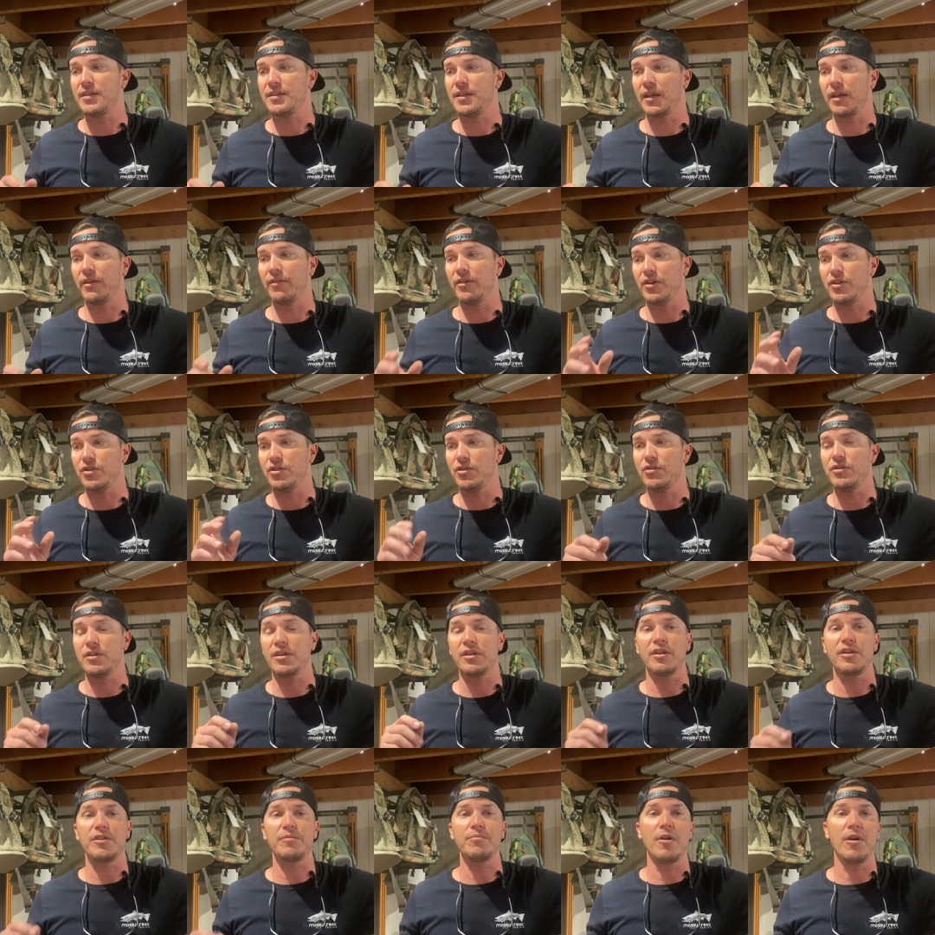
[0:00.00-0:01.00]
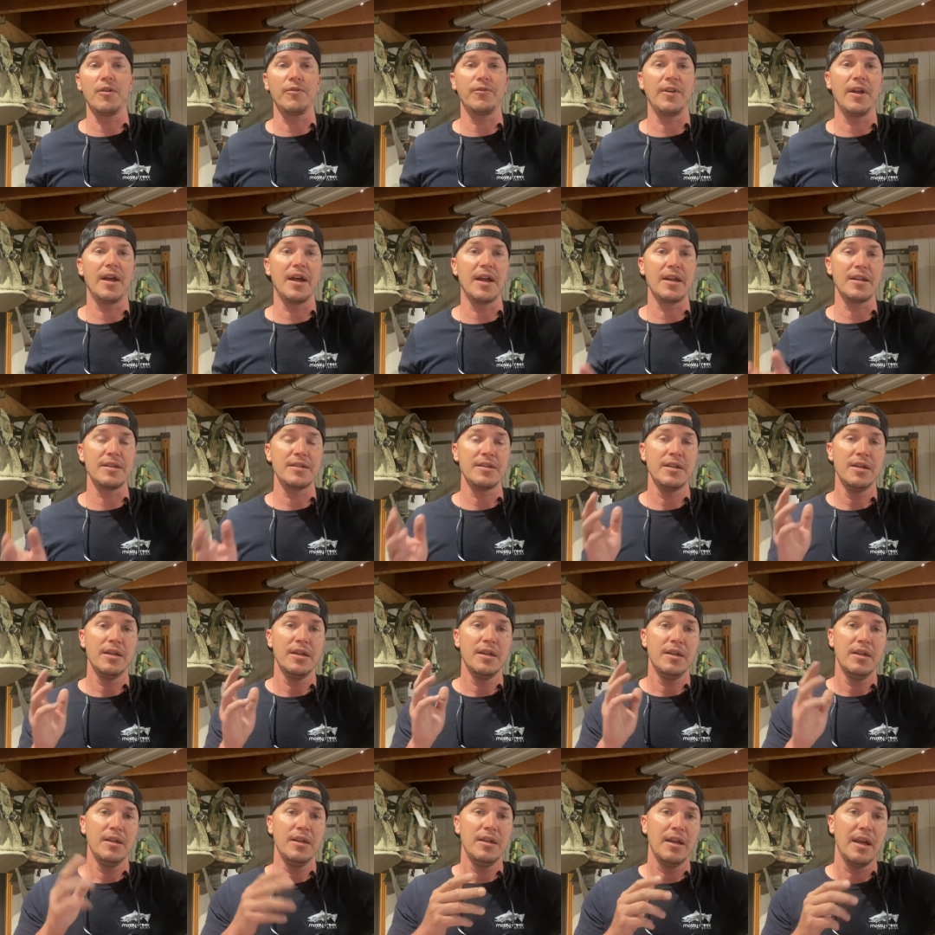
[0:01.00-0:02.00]
Think of it as using the small flies
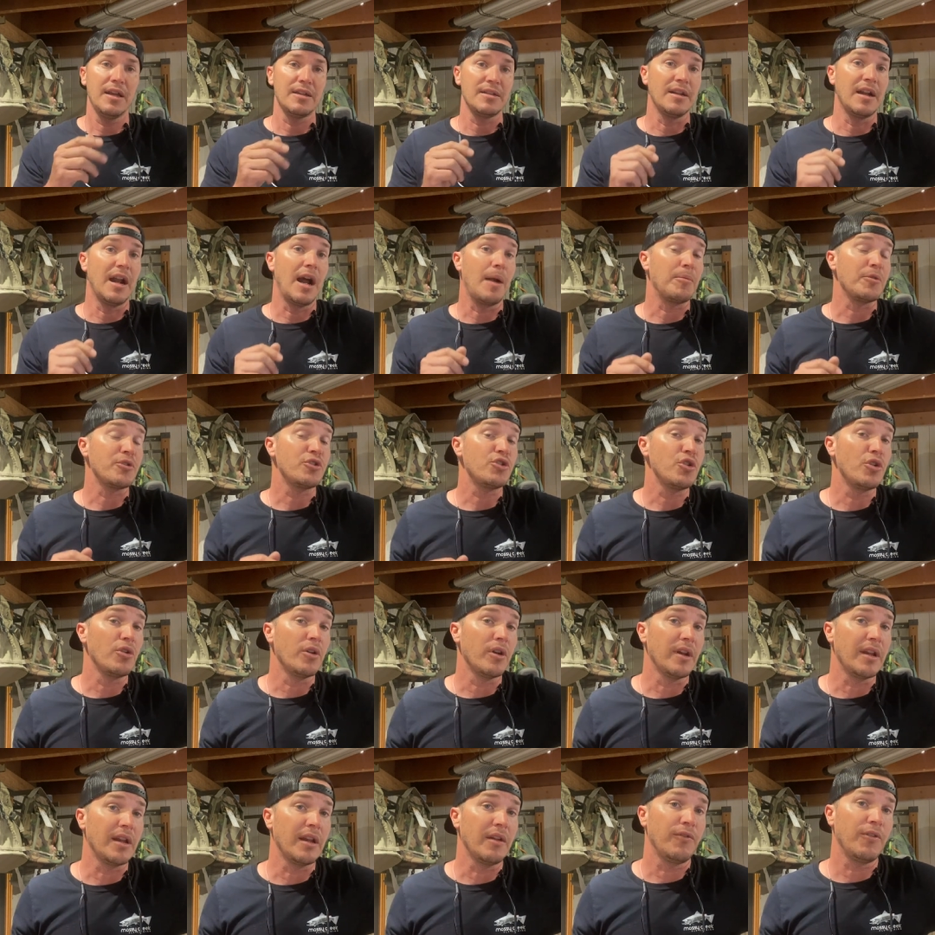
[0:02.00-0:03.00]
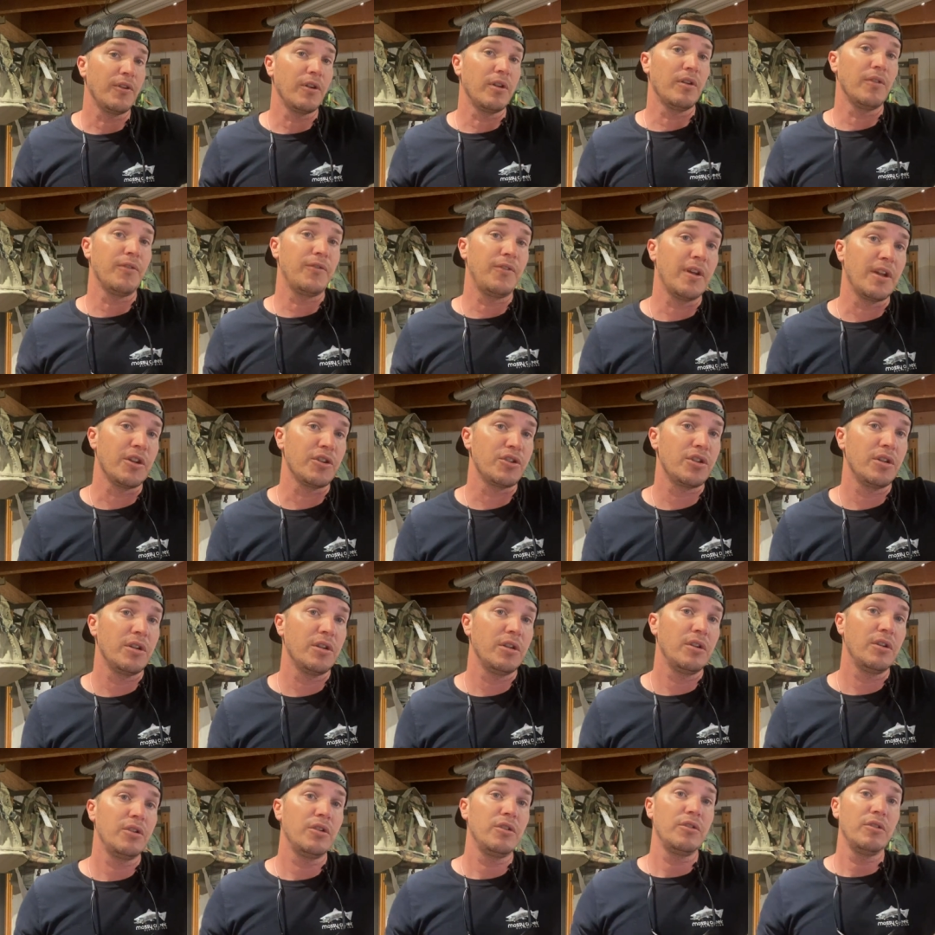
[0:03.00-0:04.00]
as an opportunity for you to fish,
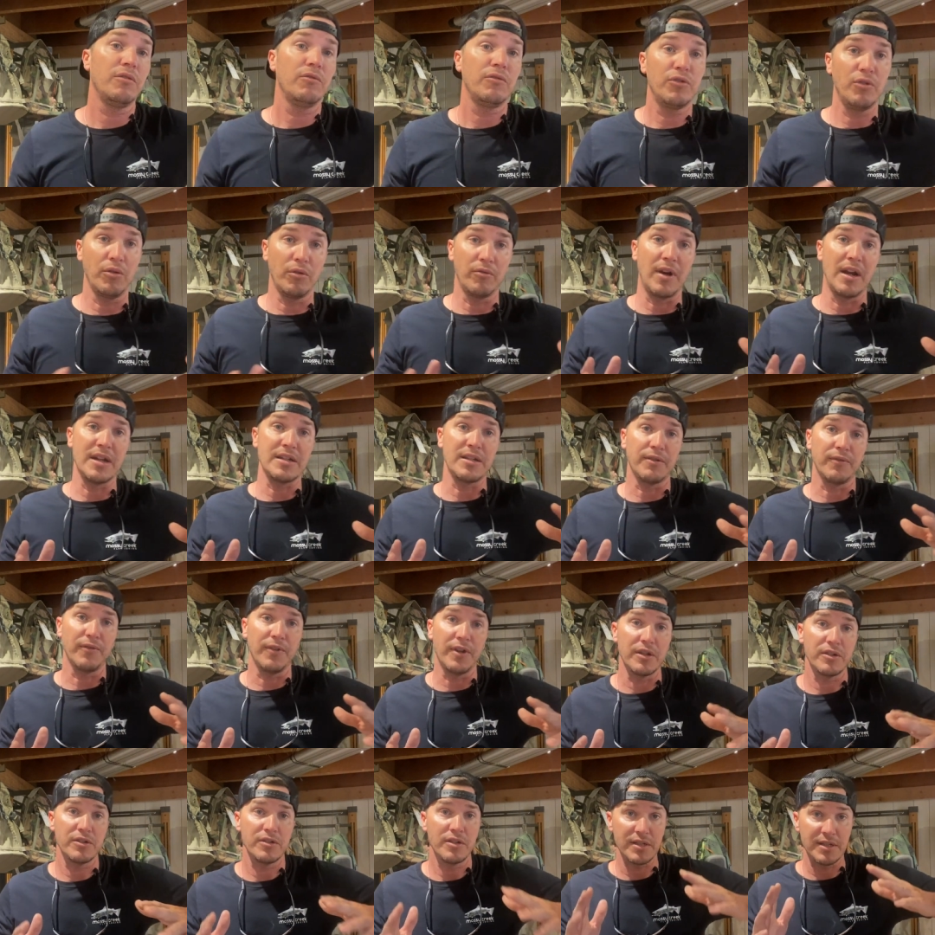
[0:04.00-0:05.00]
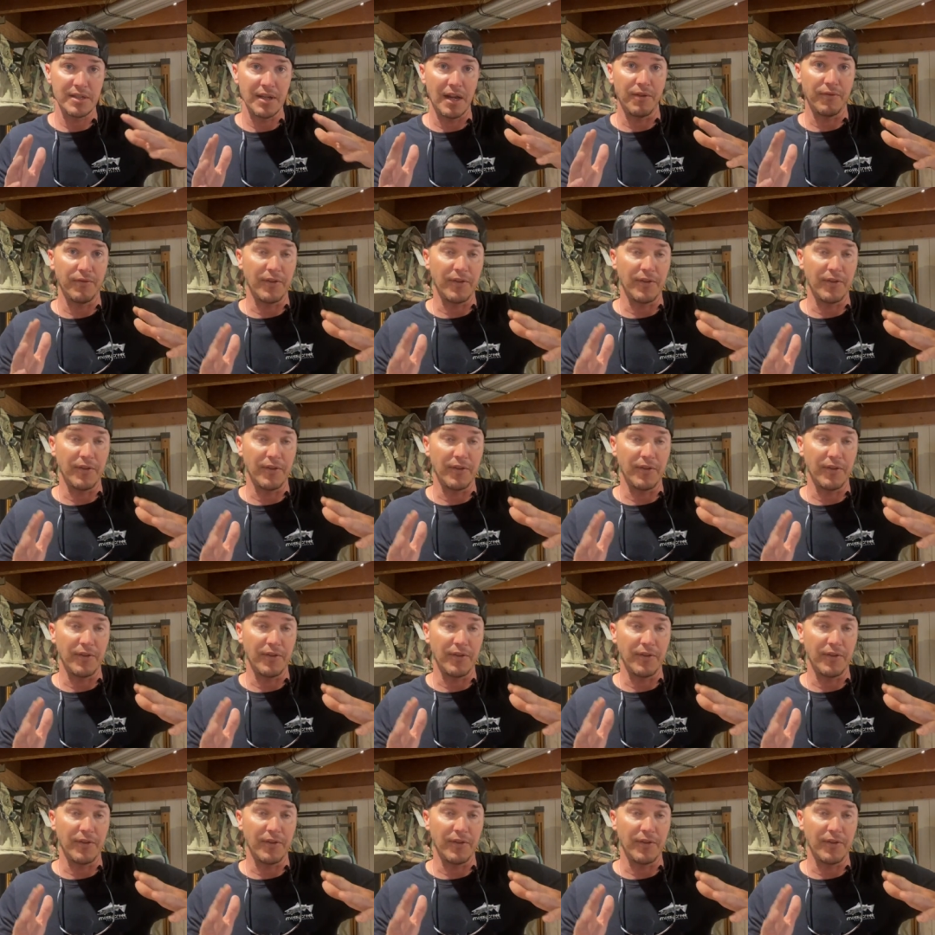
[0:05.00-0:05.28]
to a rising fish, to sight